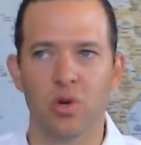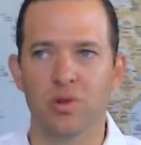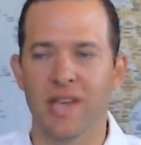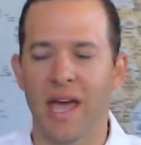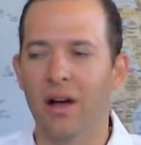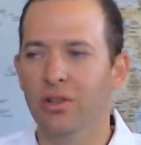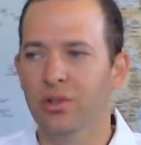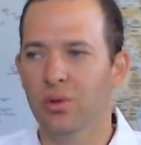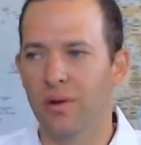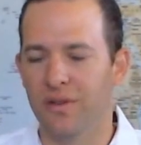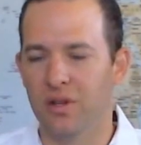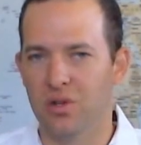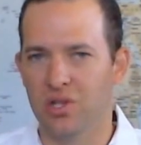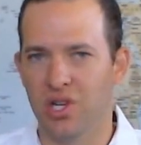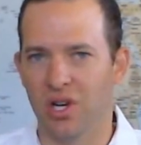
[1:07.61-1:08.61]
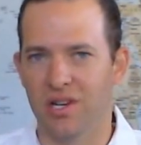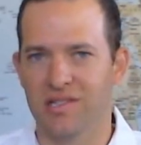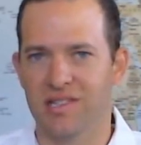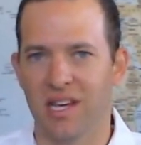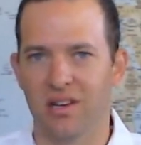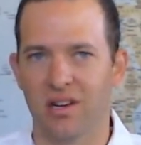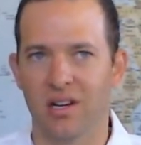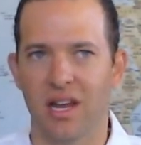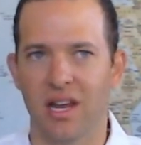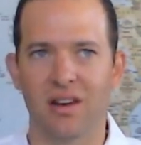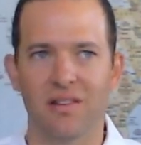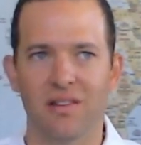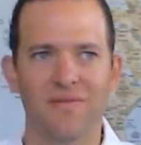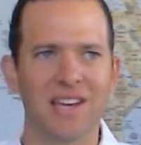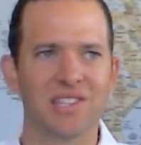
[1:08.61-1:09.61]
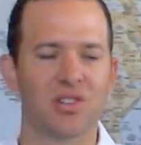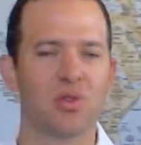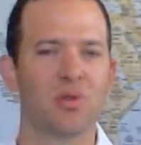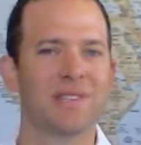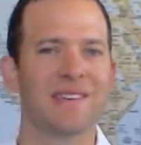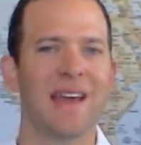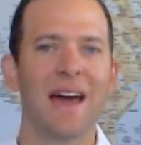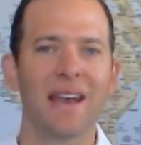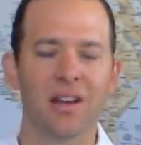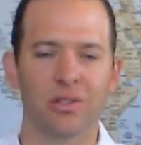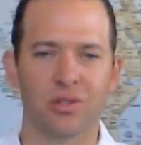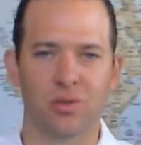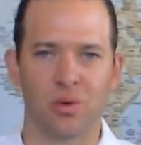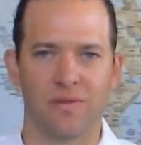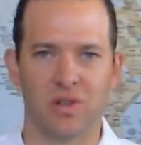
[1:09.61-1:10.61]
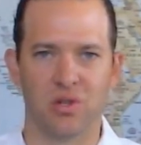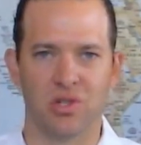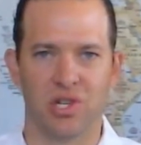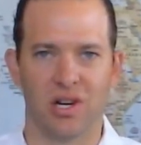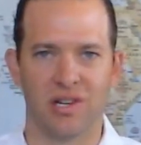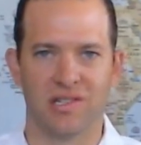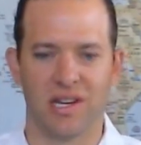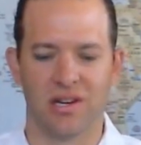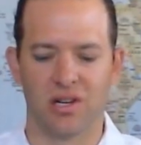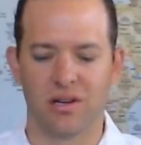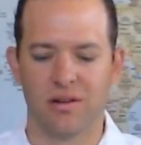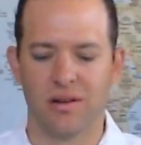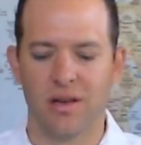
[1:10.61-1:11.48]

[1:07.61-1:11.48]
who's held to a fiduciary standard and an advisor who is not held to a fiduciary standard.